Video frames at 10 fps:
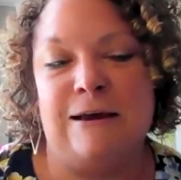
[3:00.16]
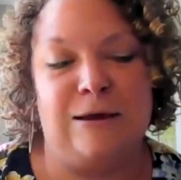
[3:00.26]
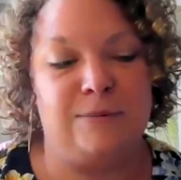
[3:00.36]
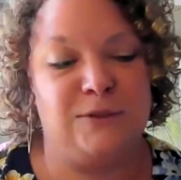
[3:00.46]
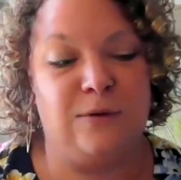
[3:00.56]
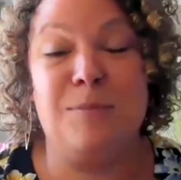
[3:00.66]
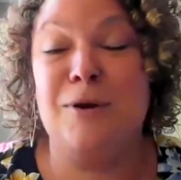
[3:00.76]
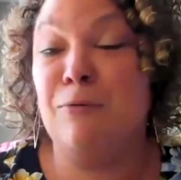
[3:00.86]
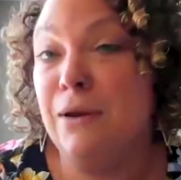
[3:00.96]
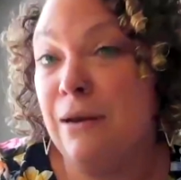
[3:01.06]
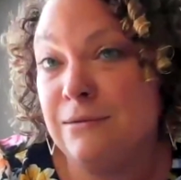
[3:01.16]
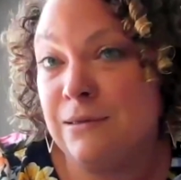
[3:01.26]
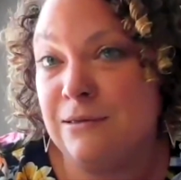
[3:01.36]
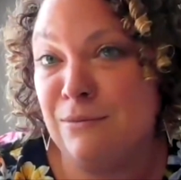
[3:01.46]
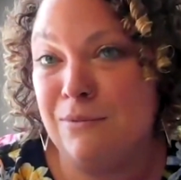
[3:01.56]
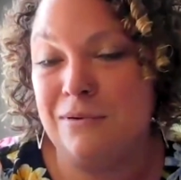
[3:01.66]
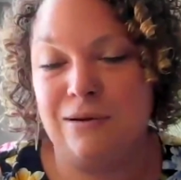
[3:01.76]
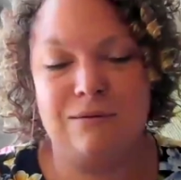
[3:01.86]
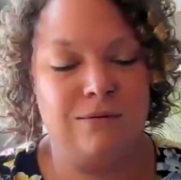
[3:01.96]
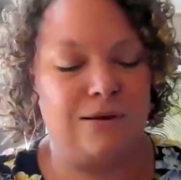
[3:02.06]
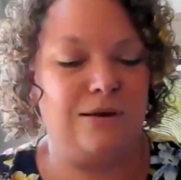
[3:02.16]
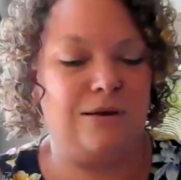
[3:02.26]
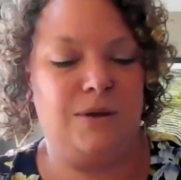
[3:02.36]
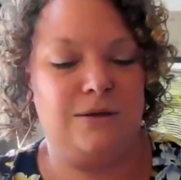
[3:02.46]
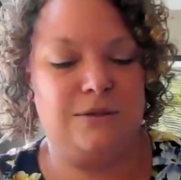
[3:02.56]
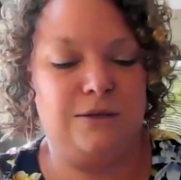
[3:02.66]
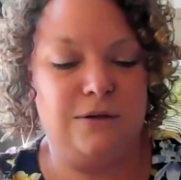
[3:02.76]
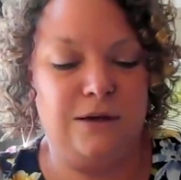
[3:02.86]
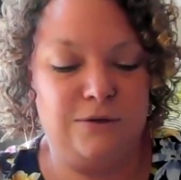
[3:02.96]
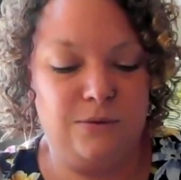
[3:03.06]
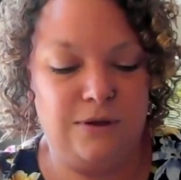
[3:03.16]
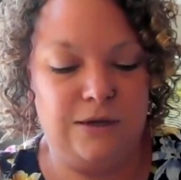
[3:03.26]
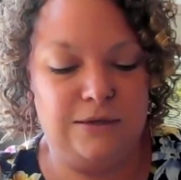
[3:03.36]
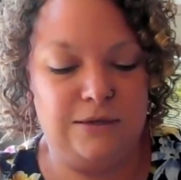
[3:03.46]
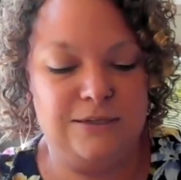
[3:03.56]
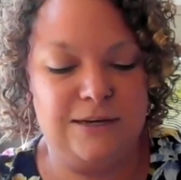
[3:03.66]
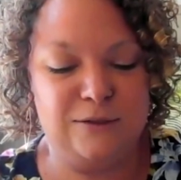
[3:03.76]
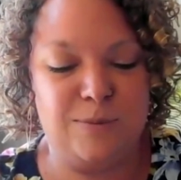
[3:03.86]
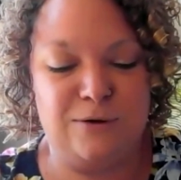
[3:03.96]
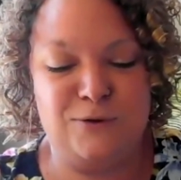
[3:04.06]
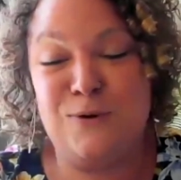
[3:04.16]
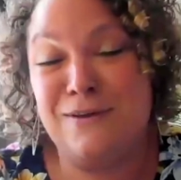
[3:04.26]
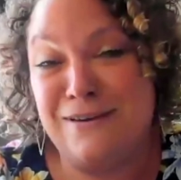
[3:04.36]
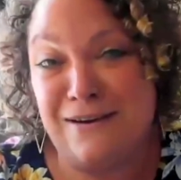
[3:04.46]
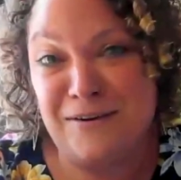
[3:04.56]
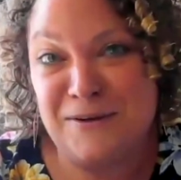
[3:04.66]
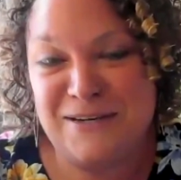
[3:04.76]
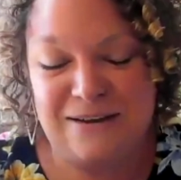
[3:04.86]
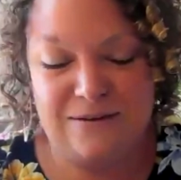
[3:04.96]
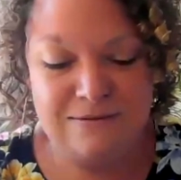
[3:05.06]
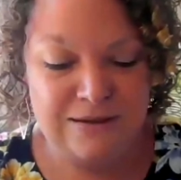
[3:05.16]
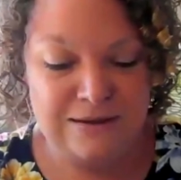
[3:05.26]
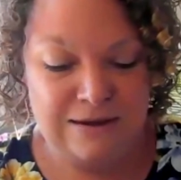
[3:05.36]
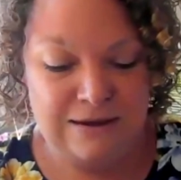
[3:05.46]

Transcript: So I'm going to read his testimonial because I do think it tells a better story than I could tell.